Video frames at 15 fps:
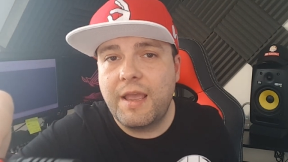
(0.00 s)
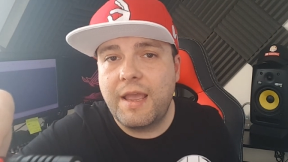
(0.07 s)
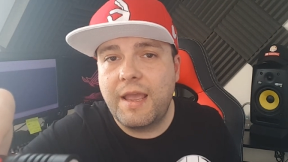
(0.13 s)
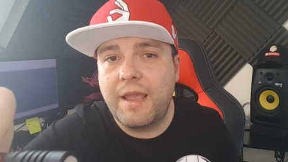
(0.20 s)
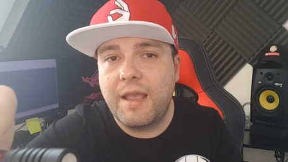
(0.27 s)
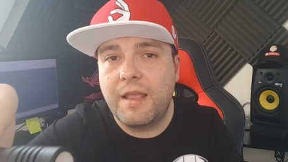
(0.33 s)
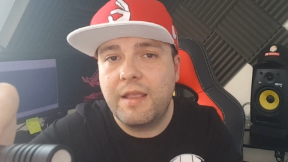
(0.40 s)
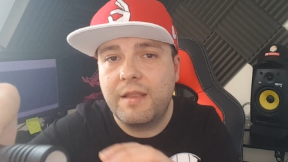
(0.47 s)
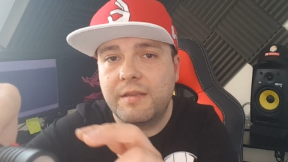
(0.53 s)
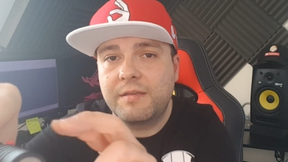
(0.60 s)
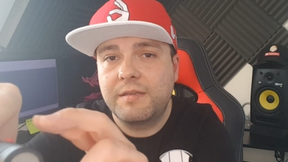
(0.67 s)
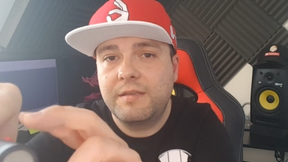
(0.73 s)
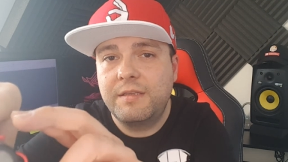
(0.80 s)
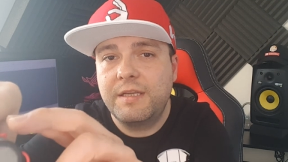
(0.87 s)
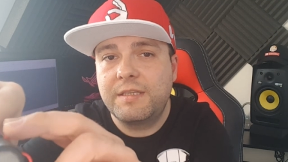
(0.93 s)
and
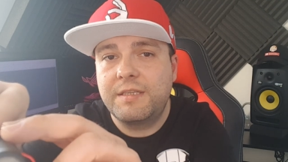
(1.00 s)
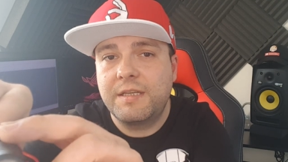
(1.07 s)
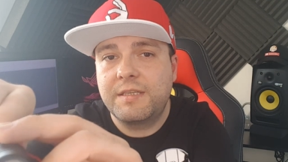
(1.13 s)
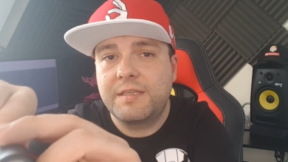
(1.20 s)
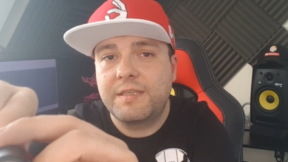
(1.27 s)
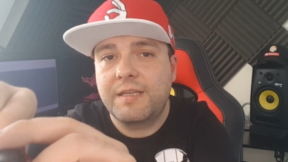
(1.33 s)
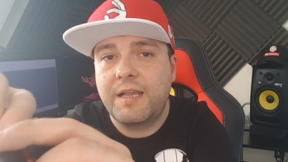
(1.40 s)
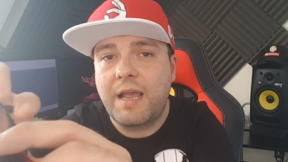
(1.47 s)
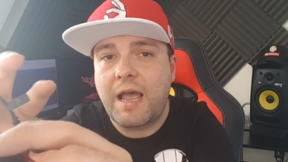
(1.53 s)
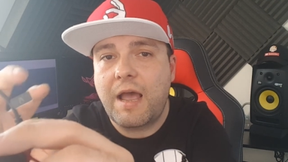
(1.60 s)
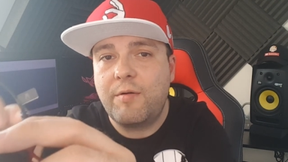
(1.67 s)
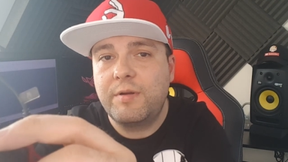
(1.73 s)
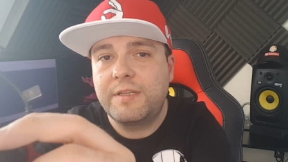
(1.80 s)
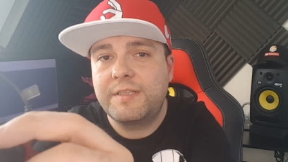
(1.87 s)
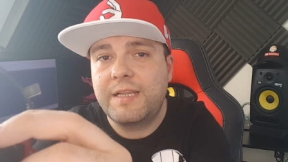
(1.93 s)
this is
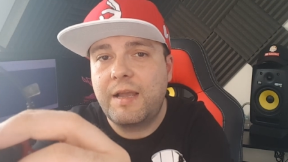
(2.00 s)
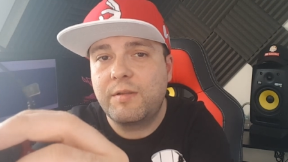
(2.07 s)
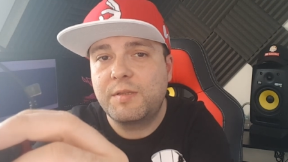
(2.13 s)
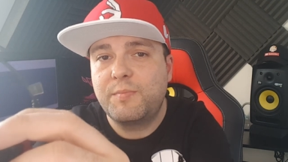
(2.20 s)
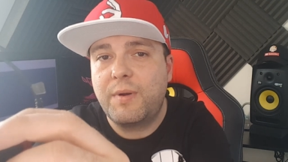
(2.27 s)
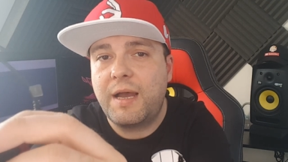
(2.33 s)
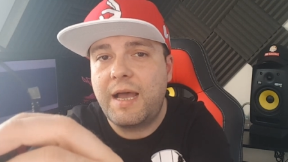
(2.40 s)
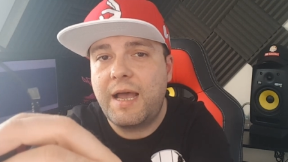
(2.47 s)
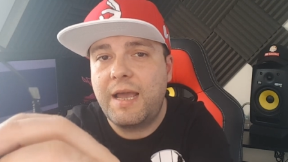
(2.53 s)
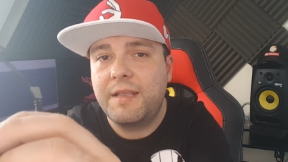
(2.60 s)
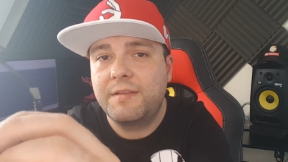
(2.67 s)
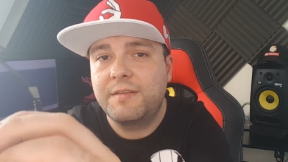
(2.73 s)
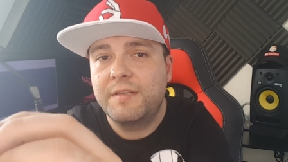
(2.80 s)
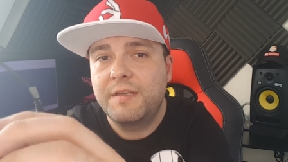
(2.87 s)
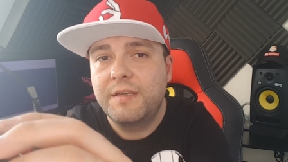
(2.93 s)
how it sounds
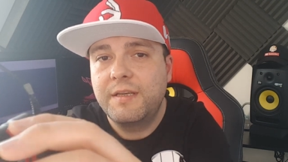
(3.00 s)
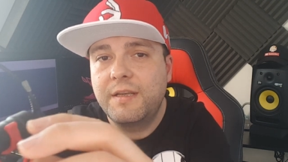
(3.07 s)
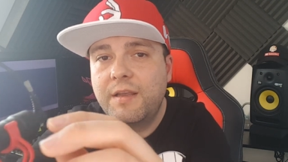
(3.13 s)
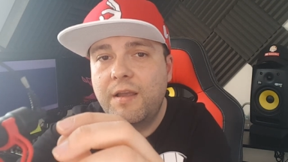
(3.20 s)
behind